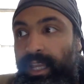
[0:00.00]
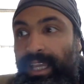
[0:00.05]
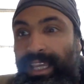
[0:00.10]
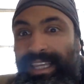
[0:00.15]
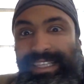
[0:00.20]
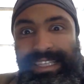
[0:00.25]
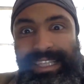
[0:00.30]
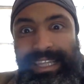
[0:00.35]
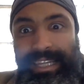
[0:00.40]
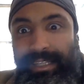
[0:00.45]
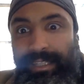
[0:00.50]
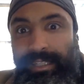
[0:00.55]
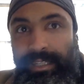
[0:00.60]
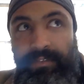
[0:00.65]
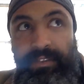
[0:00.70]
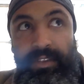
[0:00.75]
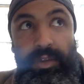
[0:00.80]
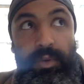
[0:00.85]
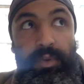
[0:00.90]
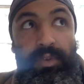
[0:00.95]
it's a lot of
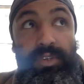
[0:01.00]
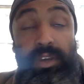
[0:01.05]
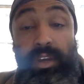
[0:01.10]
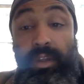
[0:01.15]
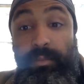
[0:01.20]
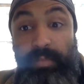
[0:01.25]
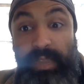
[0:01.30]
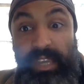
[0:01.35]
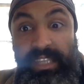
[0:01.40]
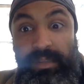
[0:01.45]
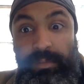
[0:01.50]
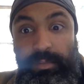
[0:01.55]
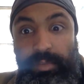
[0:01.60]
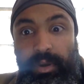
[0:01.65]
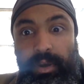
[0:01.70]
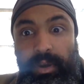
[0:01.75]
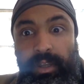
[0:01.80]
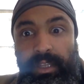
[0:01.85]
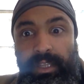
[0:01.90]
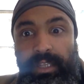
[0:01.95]
stuff that goes on based upon